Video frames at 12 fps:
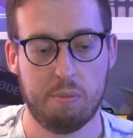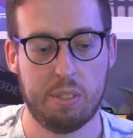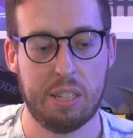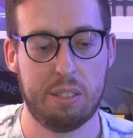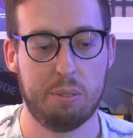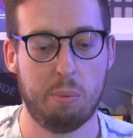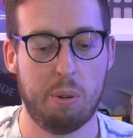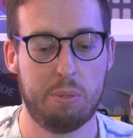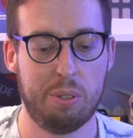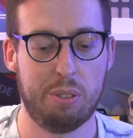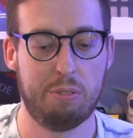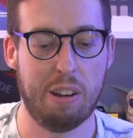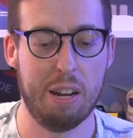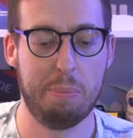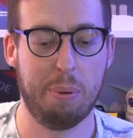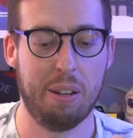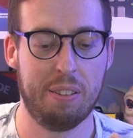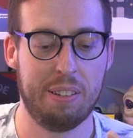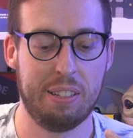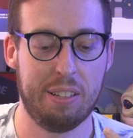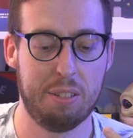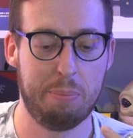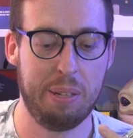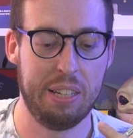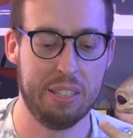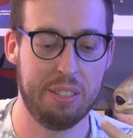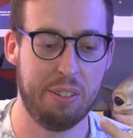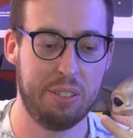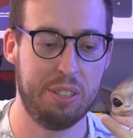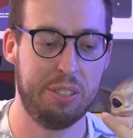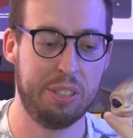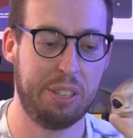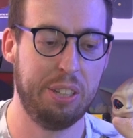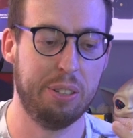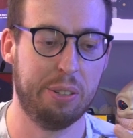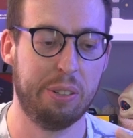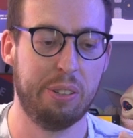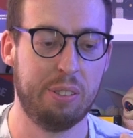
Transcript: Takes a while to thread, but that does mean it's nice and secure.